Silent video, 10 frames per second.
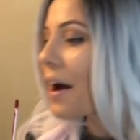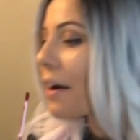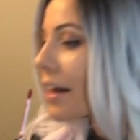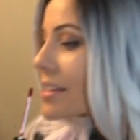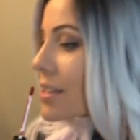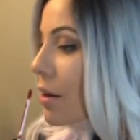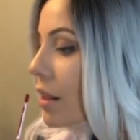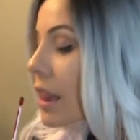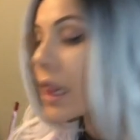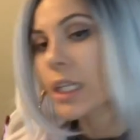Alright,
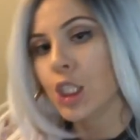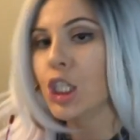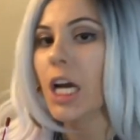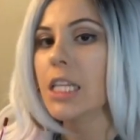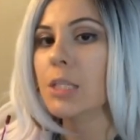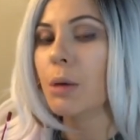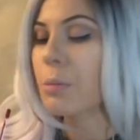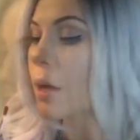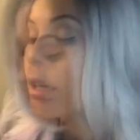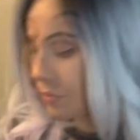so let's try this
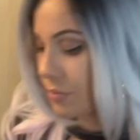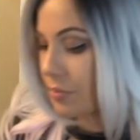baby on.